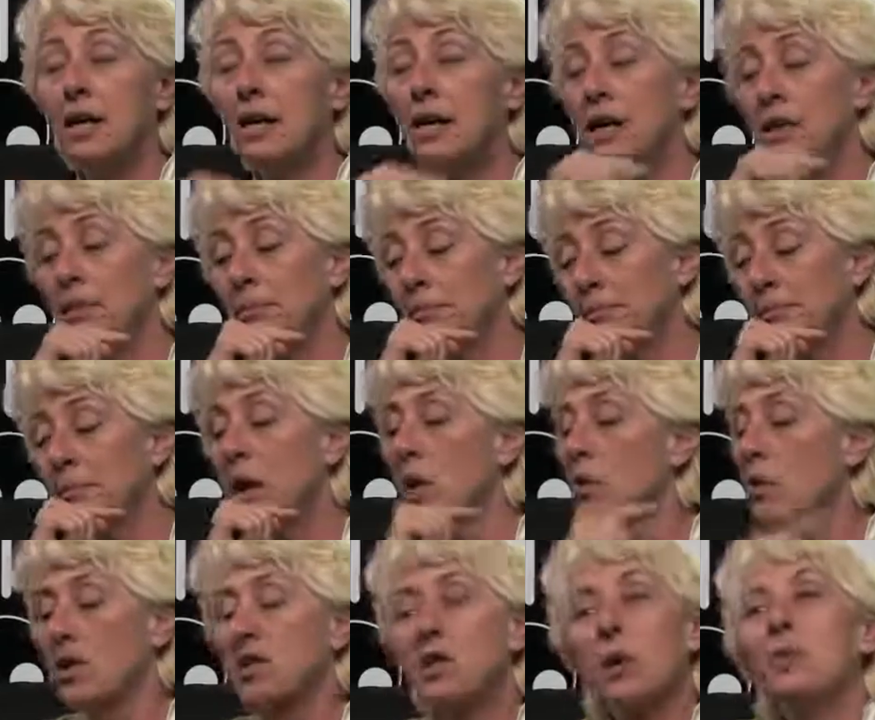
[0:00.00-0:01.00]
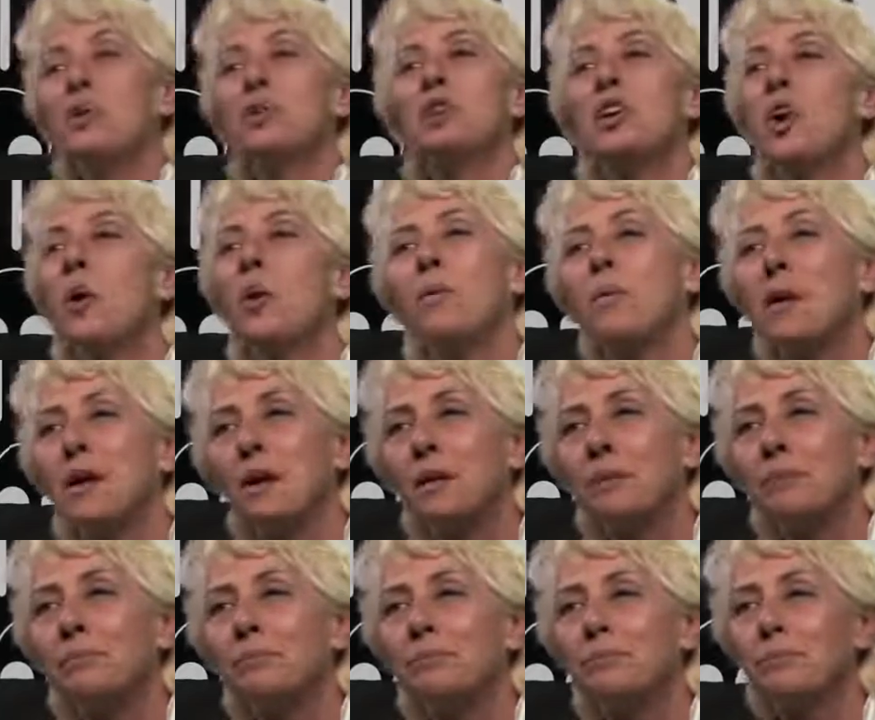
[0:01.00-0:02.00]
Otherwise, I wouldn't know about
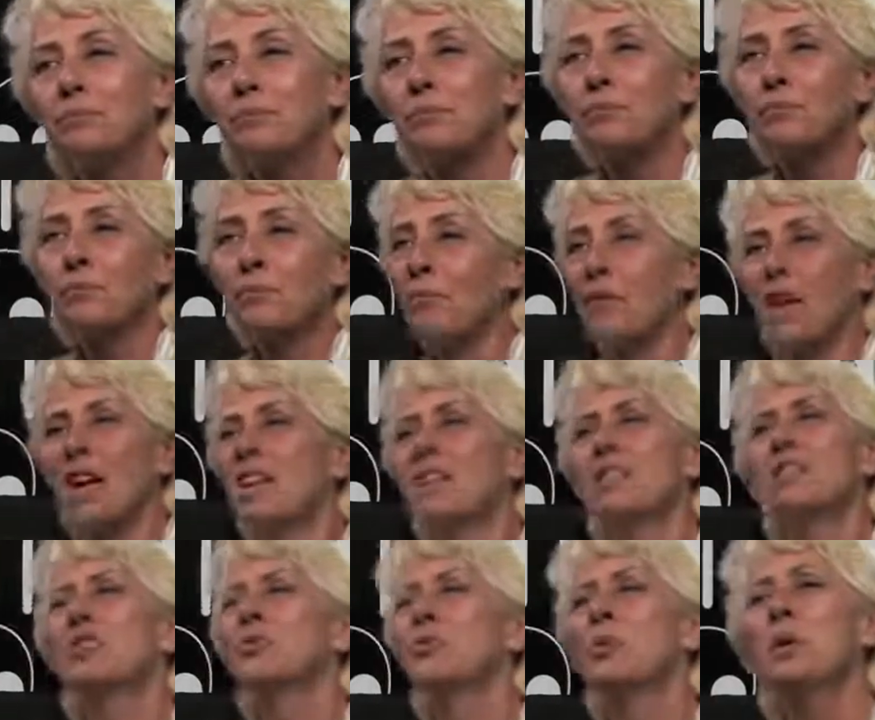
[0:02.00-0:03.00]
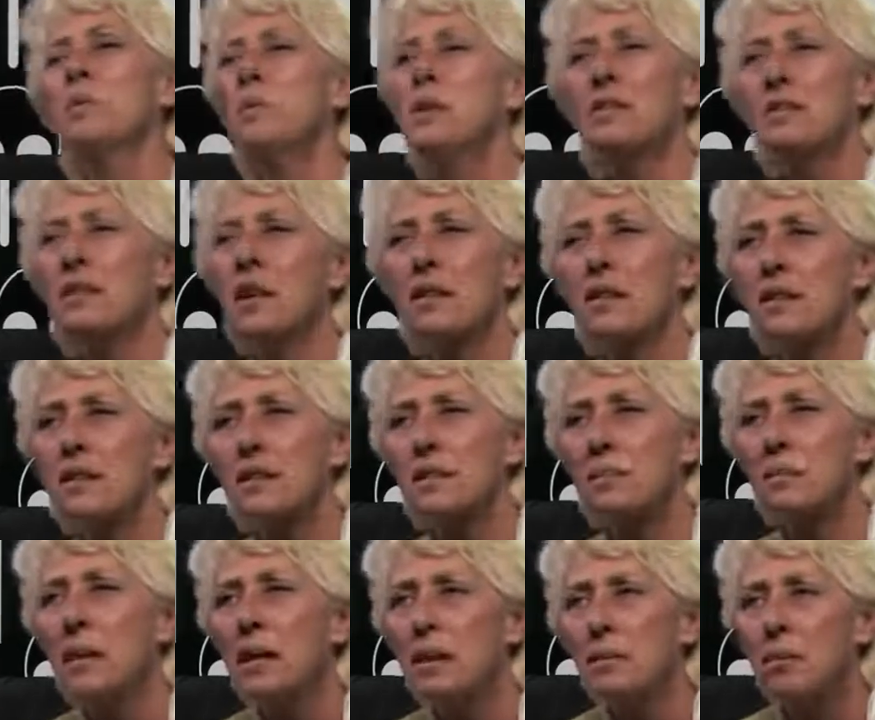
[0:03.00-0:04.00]
it, because it really means nothing
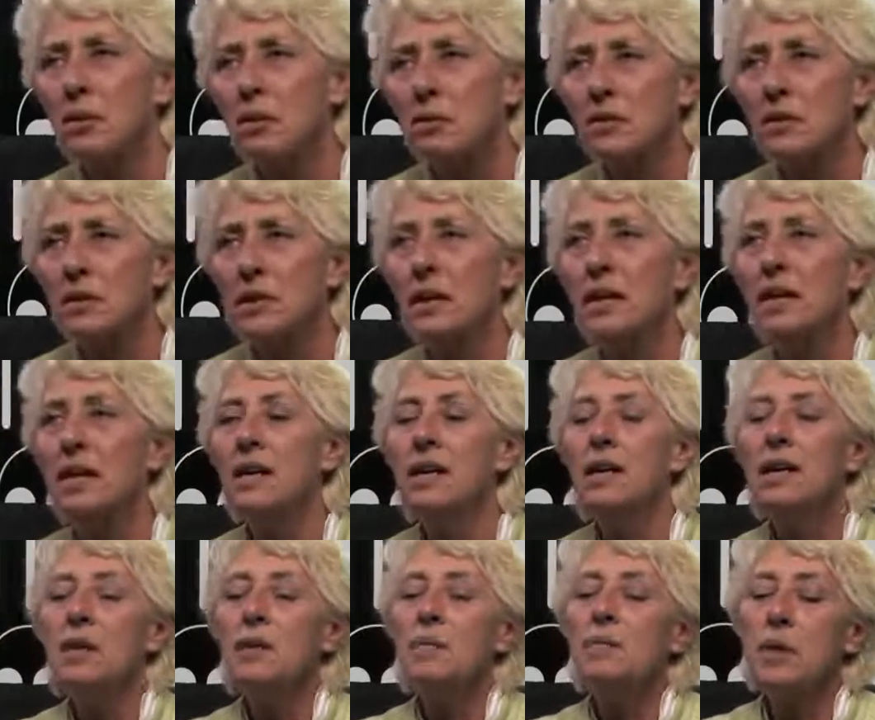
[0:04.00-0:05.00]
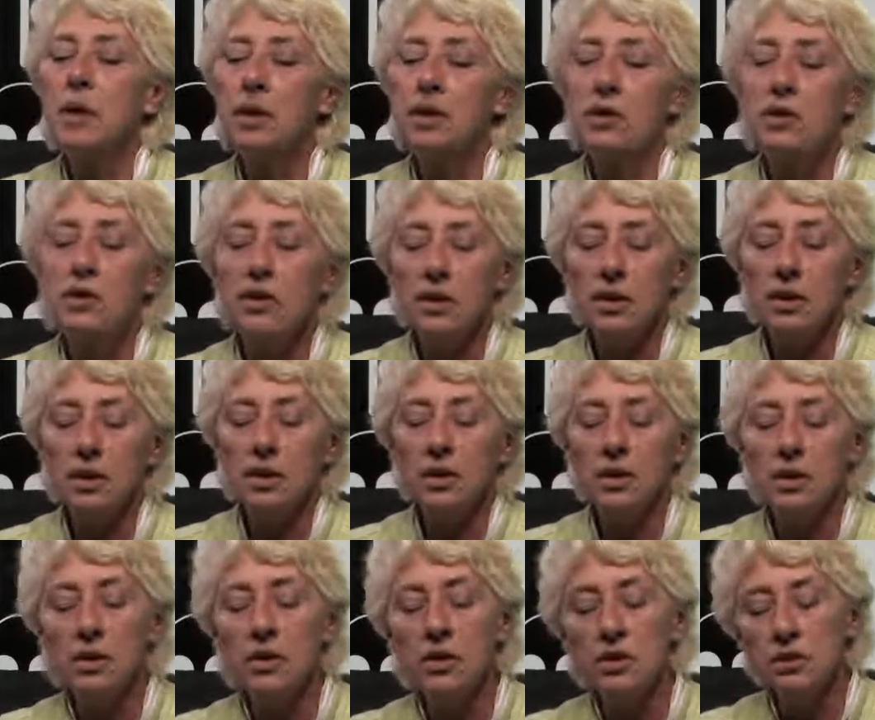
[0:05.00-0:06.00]
to me personally. Yeah. But
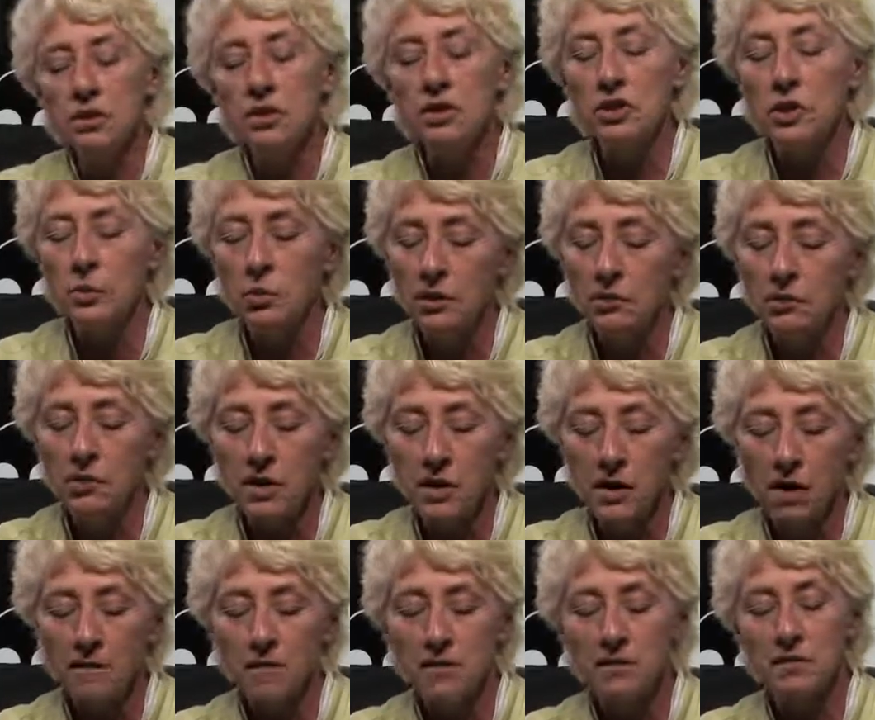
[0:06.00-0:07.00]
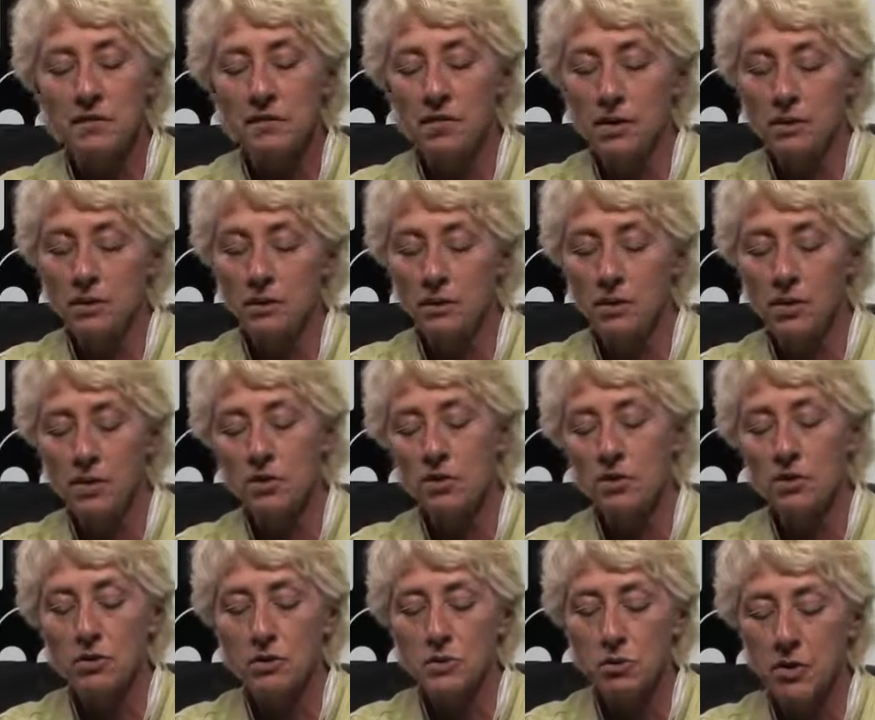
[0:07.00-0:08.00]
the years that she worked for the Office of Naval
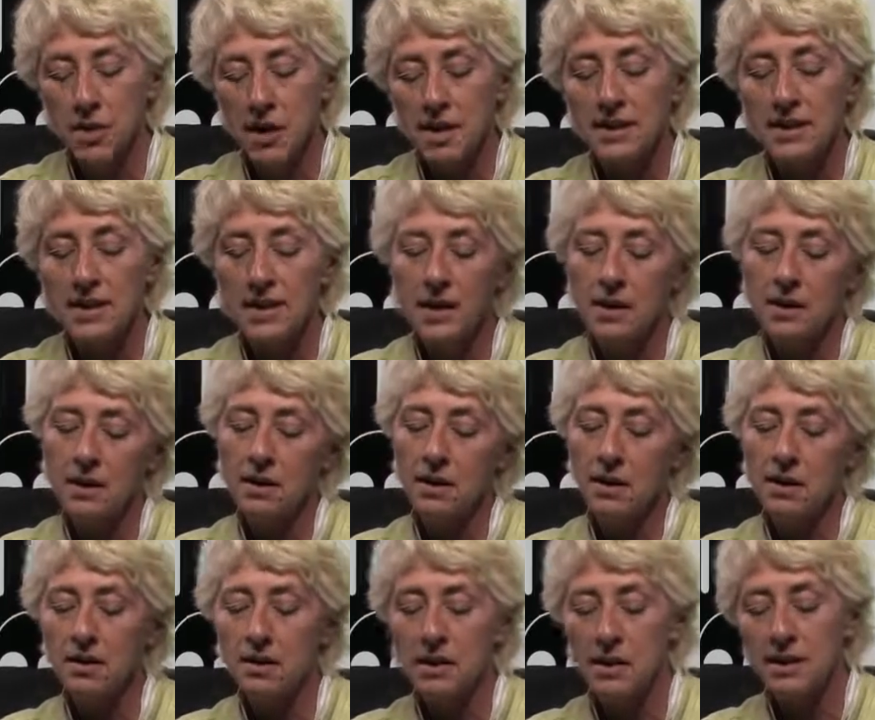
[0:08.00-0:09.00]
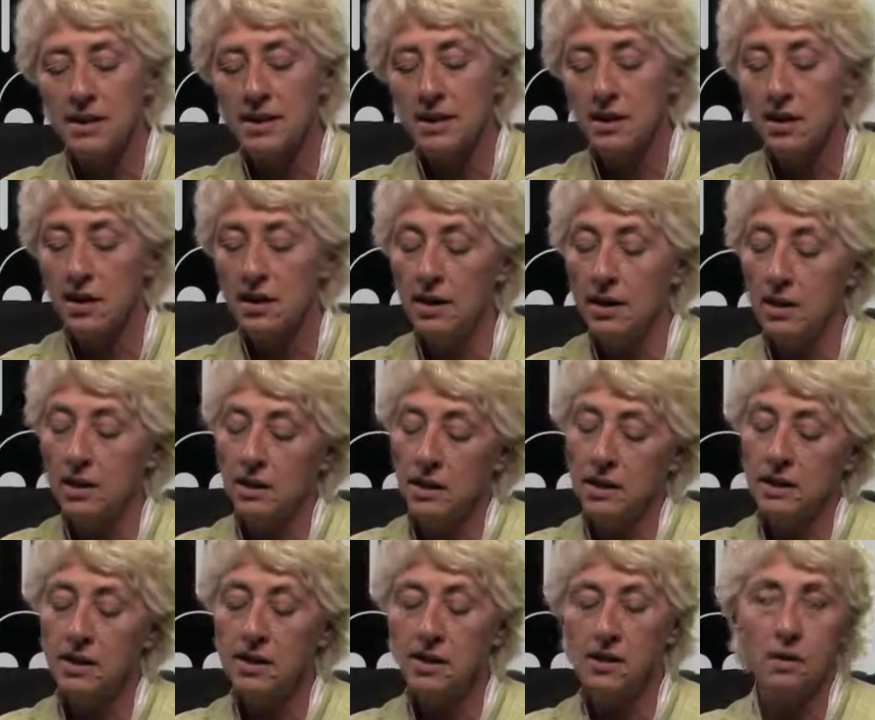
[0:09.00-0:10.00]
Research were 1989, 1990, and
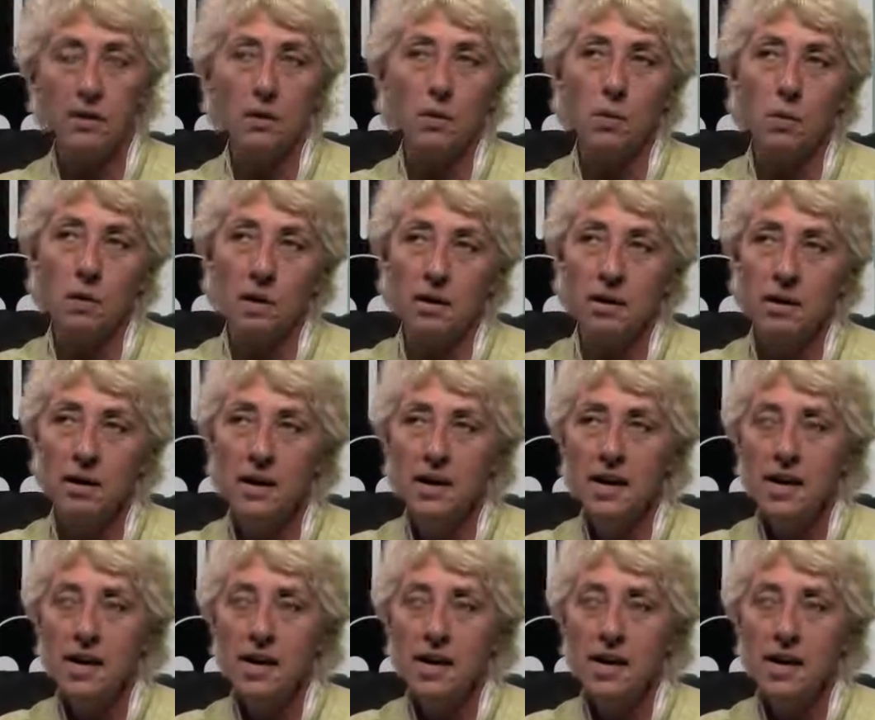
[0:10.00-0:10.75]
1991.